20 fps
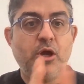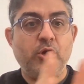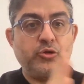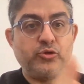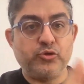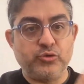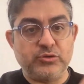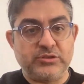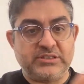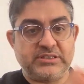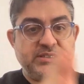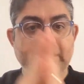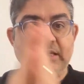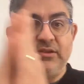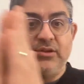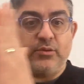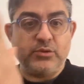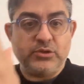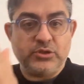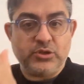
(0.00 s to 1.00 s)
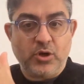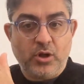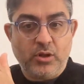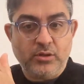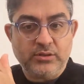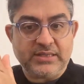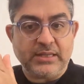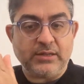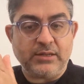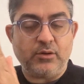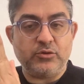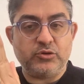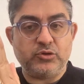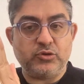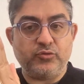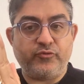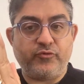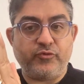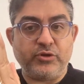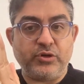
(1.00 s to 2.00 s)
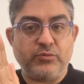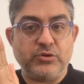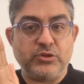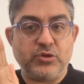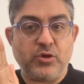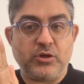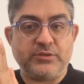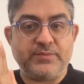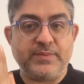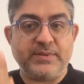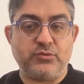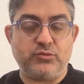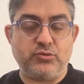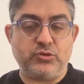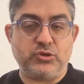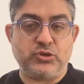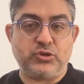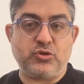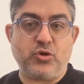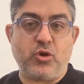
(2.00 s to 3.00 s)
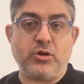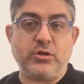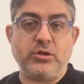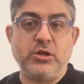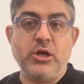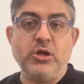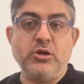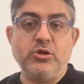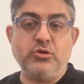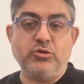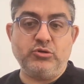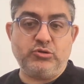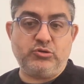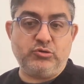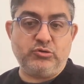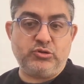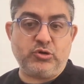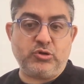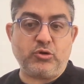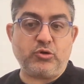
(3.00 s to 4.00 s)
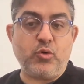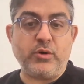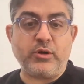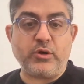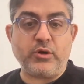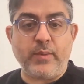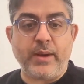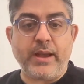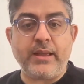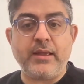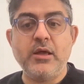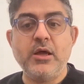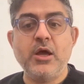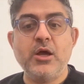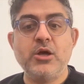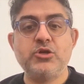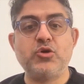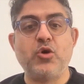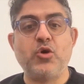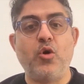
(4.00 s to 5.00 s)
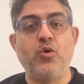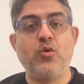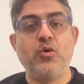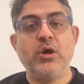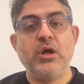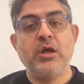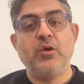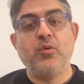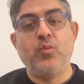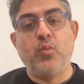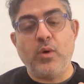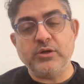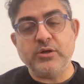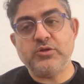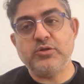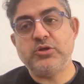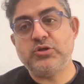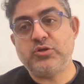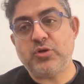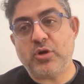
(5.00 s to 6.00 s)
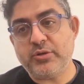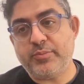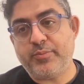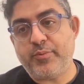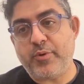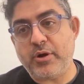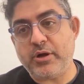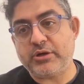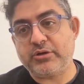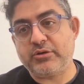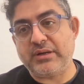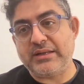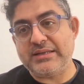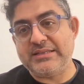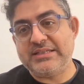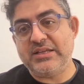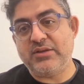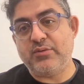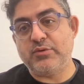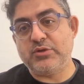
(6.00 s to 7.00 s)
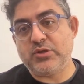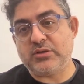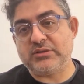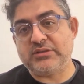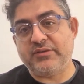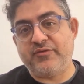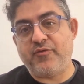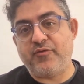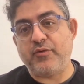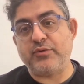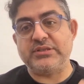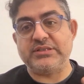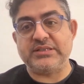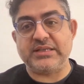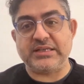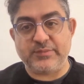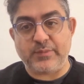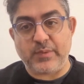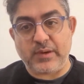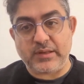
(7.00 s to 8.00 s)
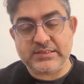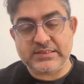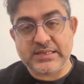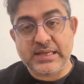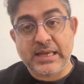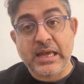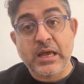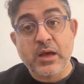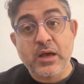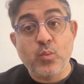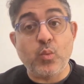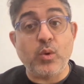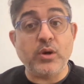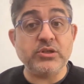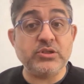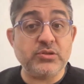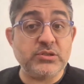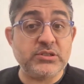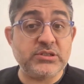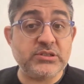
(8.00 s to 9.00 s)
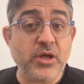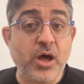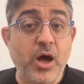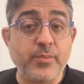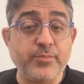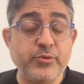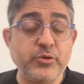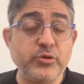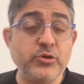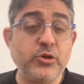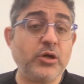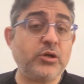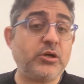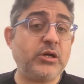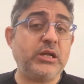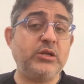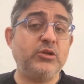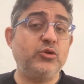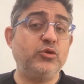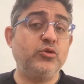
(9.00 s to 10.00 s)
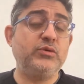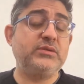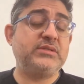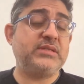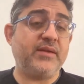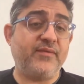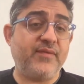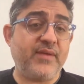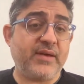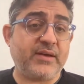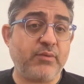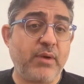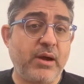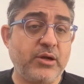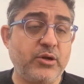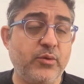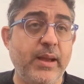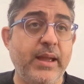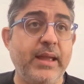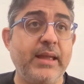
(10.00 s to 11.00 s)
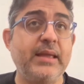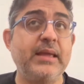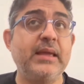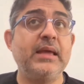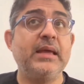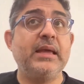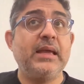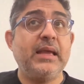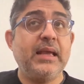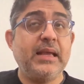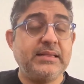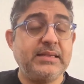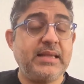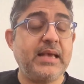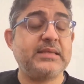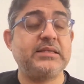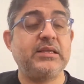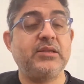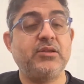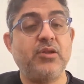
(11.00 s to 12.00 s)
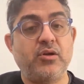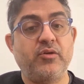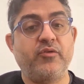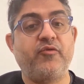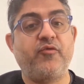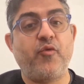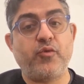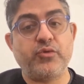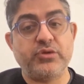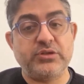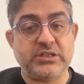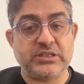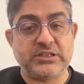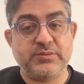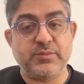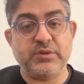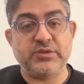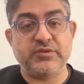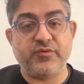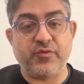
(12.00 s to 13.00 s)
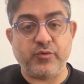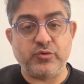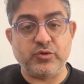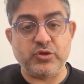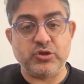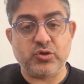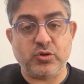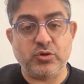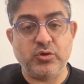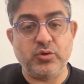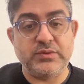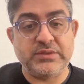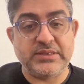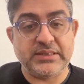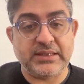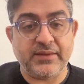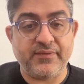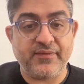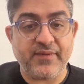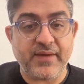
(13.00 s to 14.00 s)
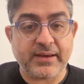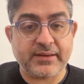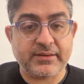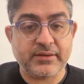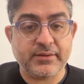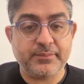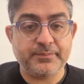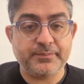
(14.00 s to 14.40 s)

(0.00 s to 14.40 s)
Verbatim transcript: to see the results and also for the results basically to start you to start going away. So once you start the product, you're gonna see the results in four to six months. Once you stop, you're not gonna lose the effect right away. It takes another four to six months for you to start losing the effect.